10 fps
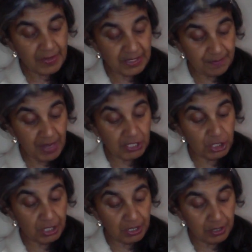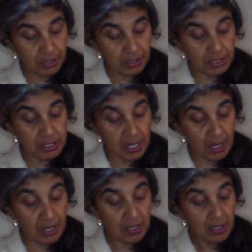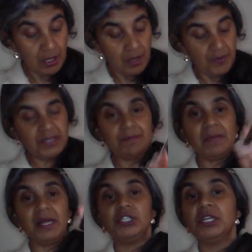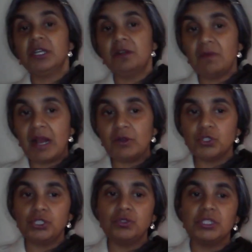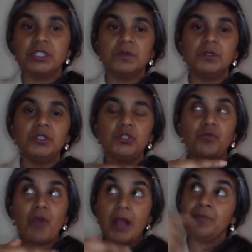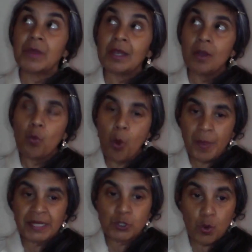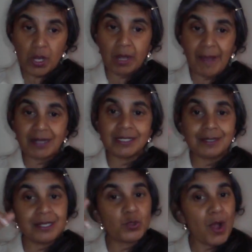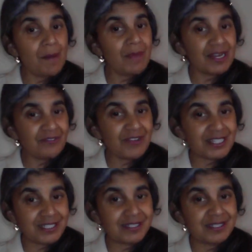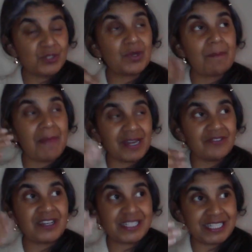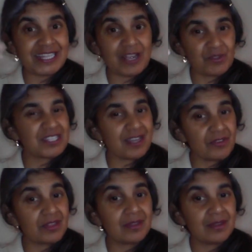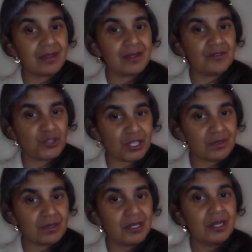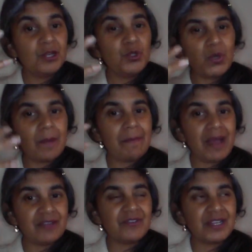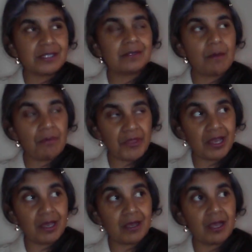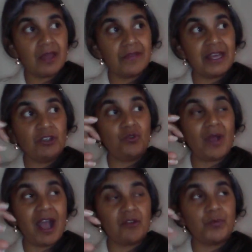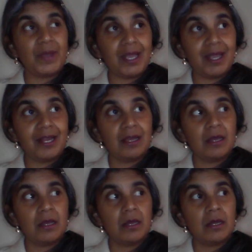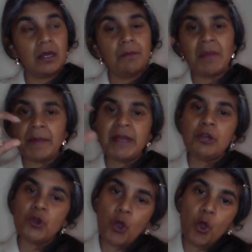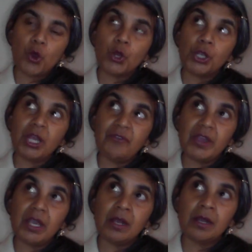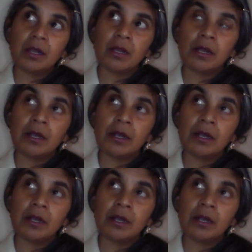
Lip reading: There's magic, yeah. There's magic around you. There's, right, what they're talking about today is quite a manifest. You can manifest today on the 7th of June. You can manifest something that you have been maybe not giving